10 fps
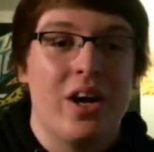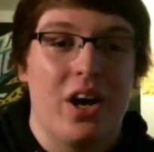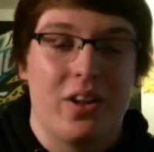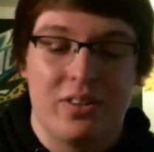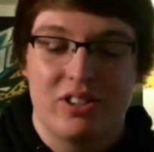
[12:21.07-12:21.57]

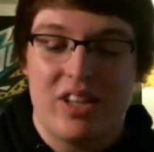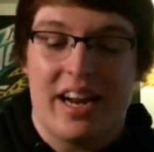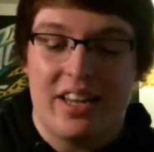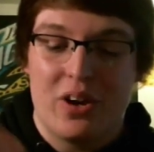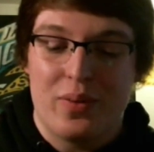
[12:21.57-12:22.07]
another
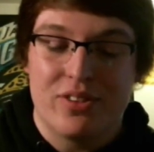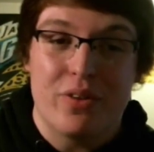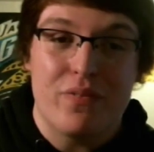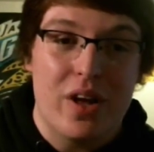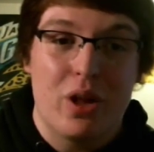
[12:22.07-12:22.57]
sack? You know, he's
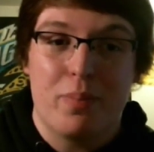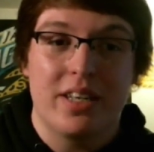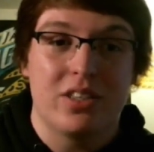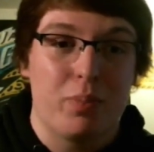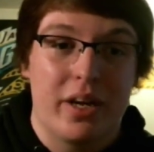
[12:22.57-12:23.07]

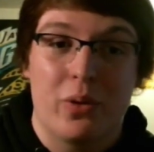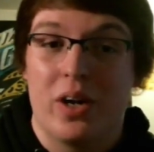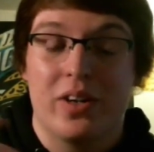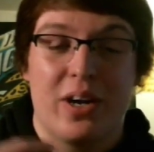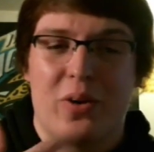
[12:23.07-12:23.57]
developing, he's playing
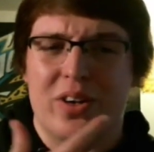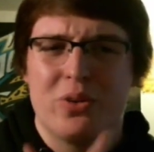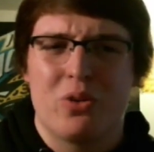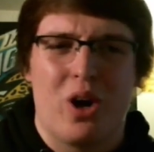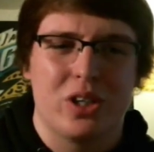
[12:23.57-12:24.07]
well. He earned a
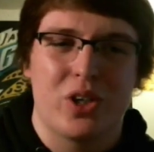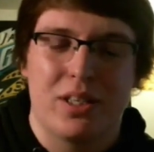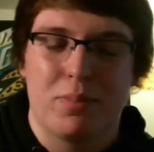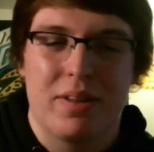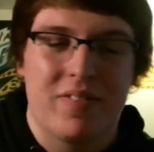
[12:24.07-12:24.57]
new
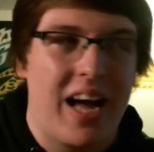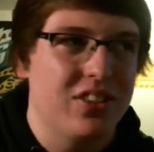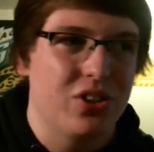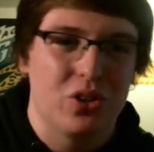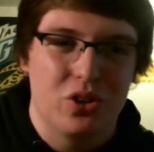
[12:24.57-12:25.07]
contract, I believe,
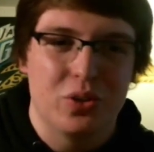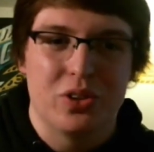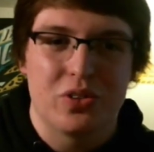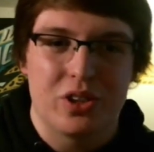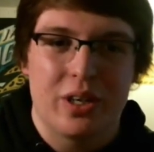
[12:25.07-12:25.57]
last year or 2
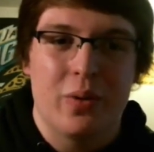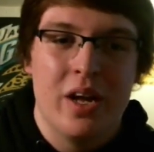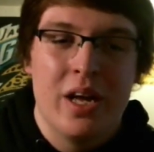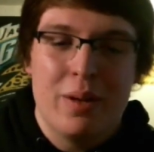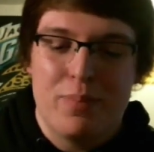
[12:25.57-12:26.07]
years ago
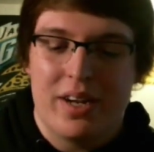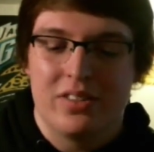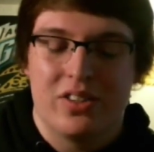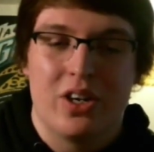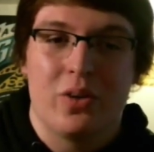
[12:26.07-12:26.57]

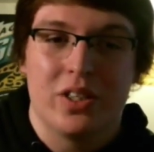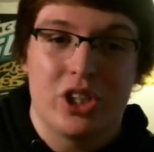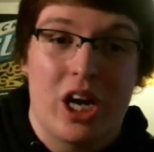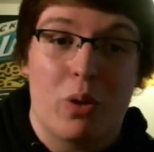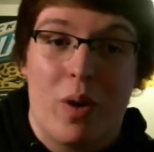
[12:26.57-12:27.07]
because, you know, the
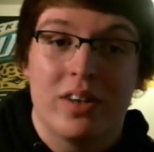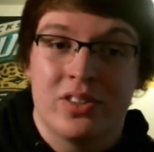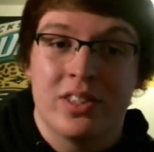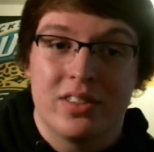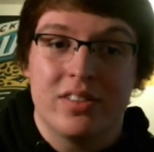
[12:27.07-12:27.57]

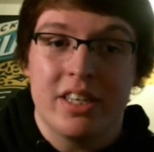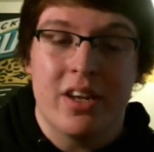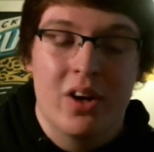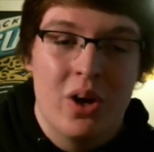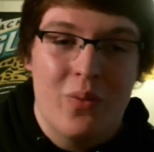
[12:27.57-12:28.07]
Jaguars did
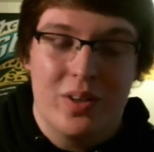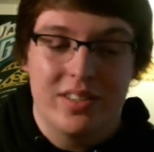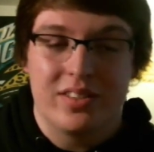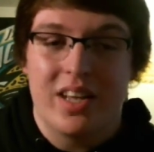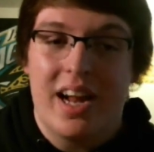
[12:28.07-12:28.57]
see what
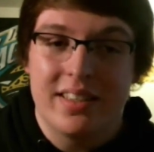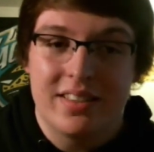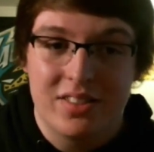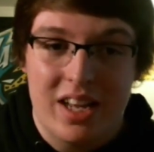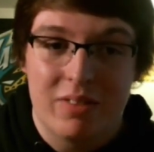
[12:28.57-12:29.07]
this guy
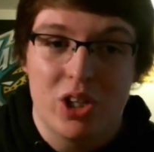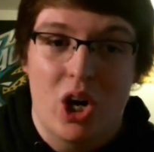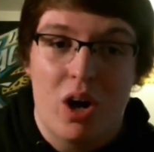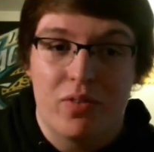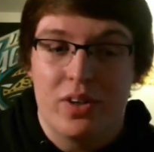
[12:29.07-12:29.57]
does have to
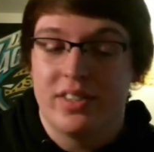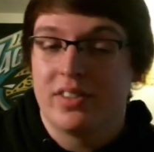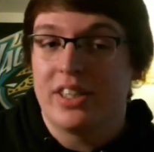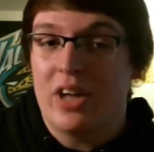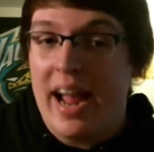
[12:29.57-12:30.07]
offer. He's
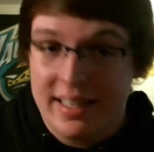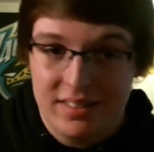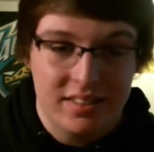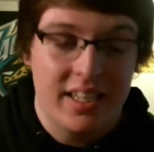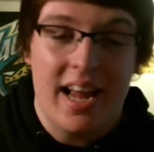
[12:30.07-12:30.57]
an
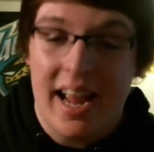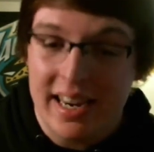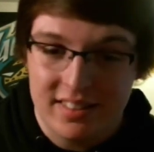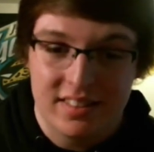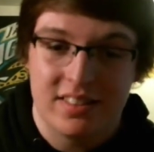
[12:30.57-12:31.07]

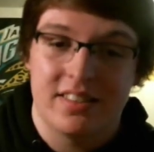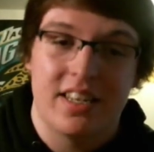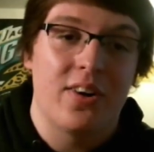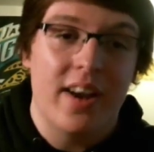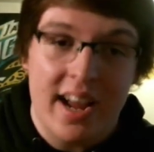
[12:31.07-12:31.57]
excellent
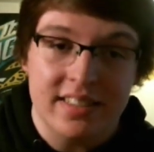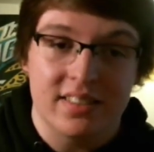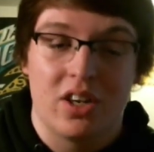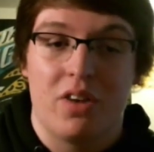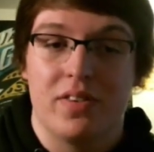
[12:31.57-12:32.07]
center, an
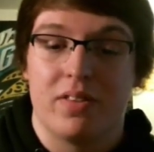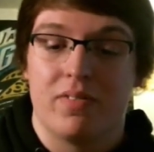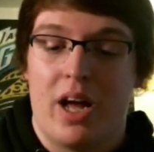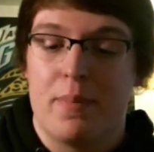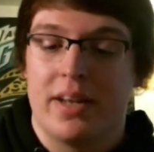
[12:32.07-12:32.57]
excellent
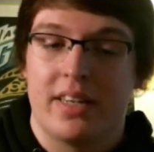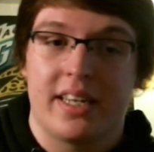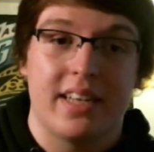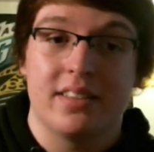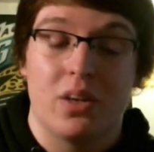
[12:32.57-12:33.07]
offensive lineman, and
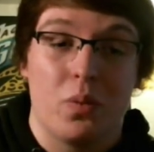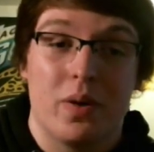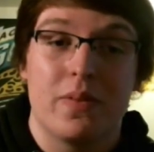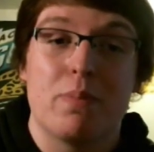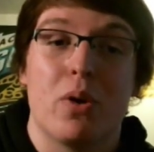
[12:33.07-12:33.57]
like I said,
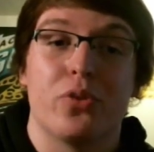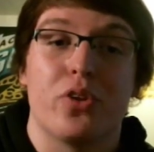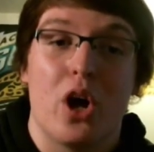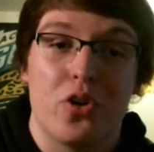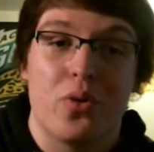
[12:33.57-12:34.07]
one of the
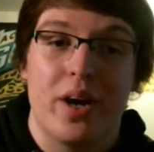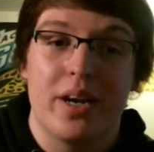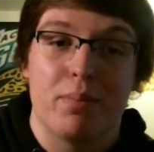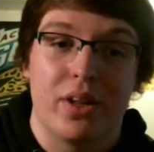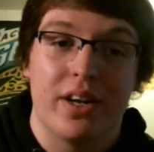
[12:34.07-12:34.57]
most
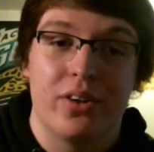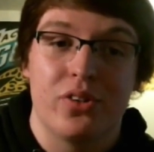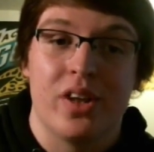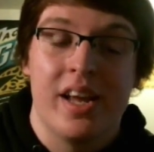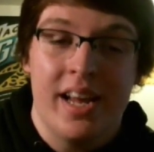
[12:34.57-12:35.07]
underrated
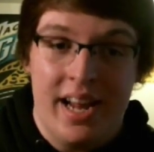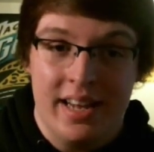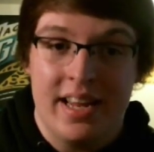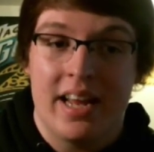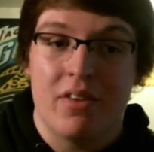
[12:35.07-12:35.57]
players
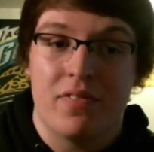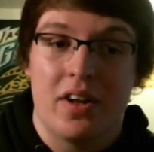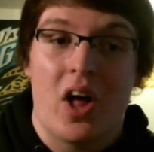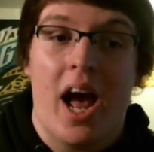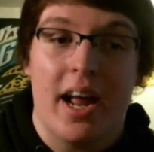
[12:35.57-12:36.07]
in the
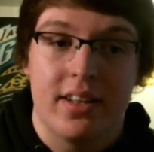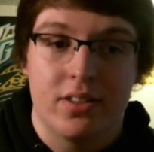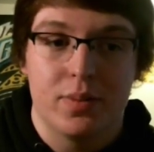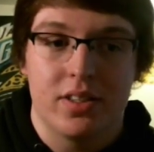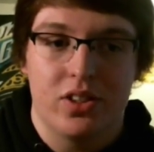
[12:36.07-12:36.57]
NFL at
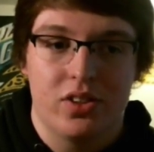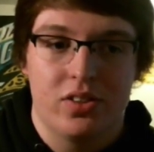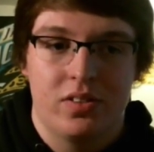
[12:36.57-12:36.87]
his position.